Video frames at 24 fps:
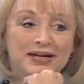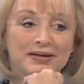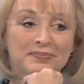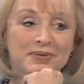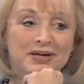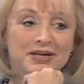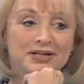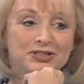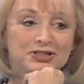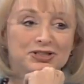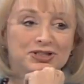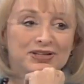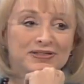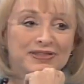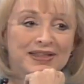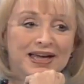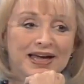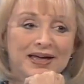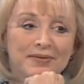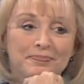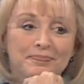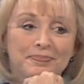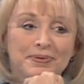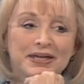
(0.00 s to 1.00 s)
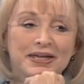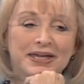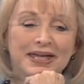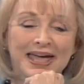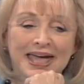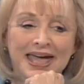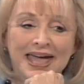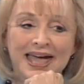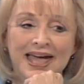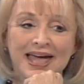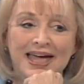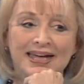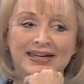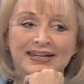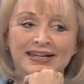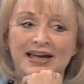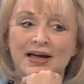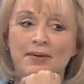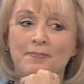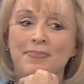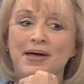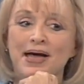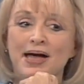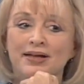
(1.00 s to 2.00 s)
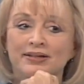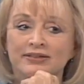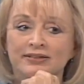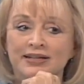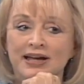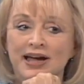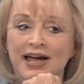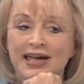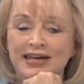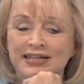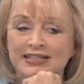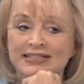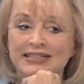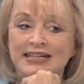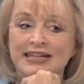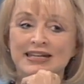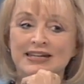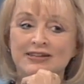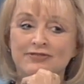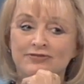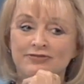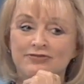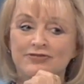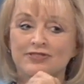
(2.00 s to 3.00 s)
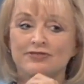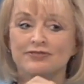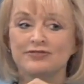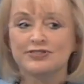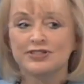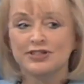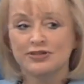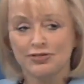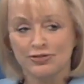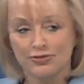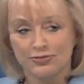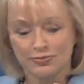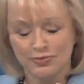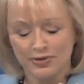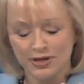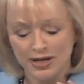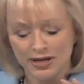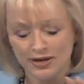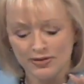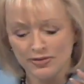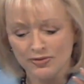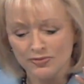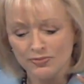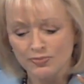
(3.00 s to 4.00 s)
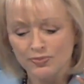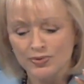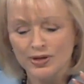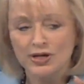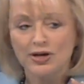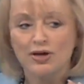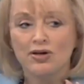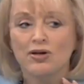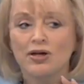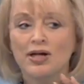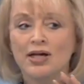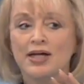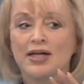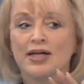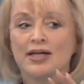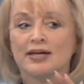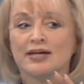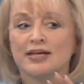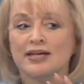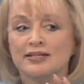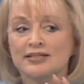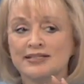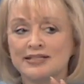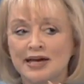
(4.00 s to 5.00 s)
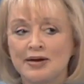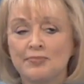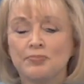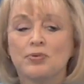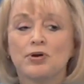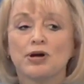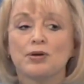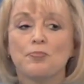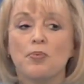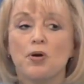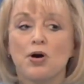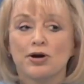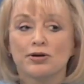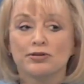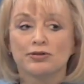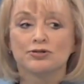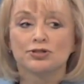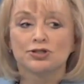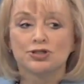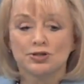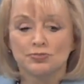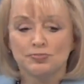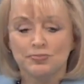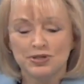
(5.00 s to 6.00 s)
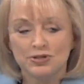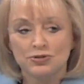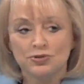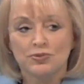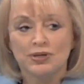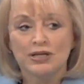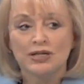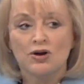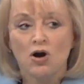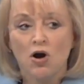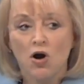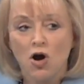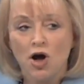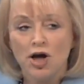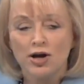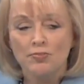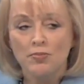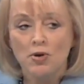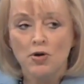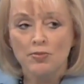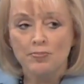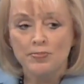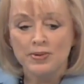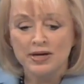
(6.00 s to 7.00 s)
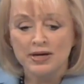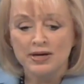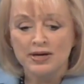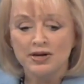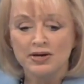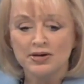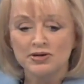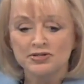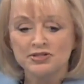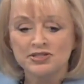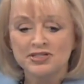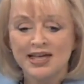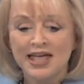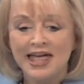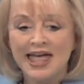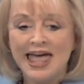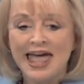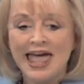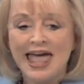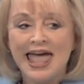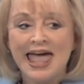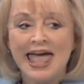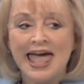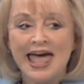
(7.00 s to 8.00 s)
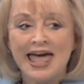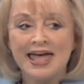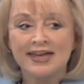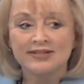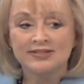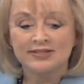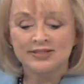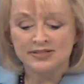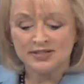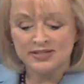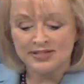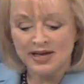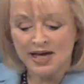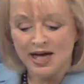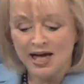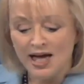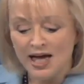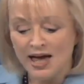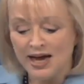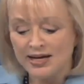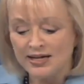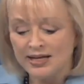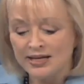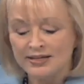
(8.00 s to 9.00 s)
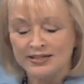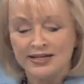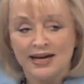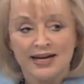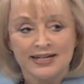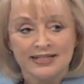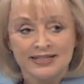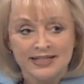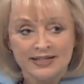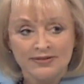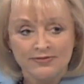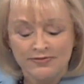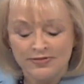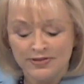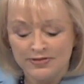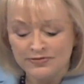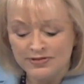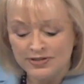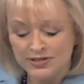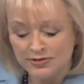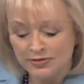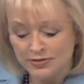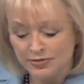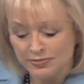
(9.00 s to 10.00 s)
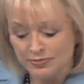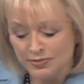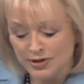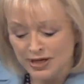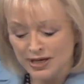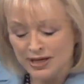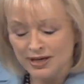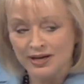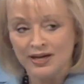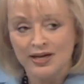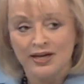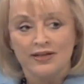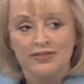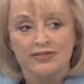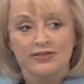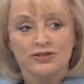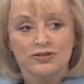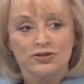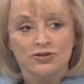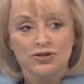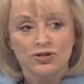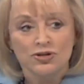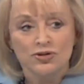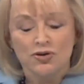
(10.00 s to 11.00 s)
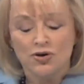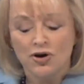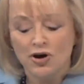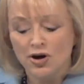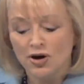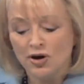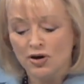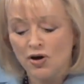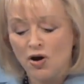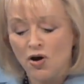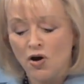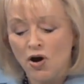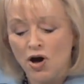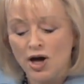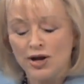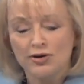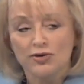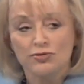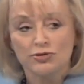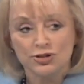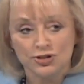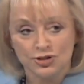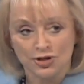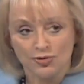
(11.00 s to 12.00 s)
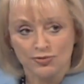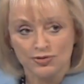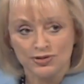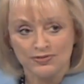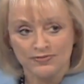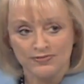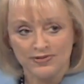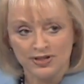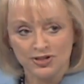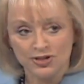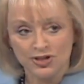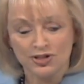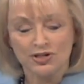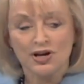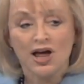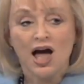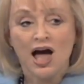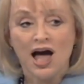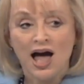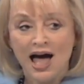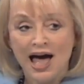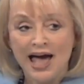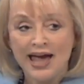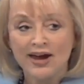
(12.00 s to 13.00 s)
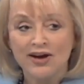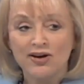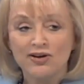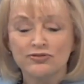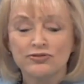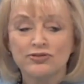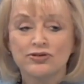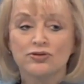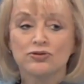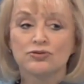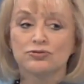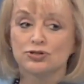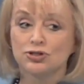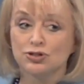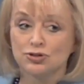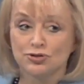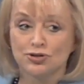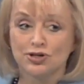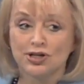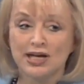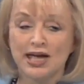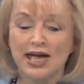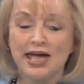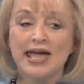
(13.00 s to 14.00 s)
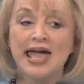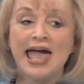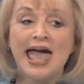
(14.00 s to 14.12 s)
image. And that began about 1953, the real contemporary partnership between automobiles and design. In 1953, the New York Auto Show Division hired the couturier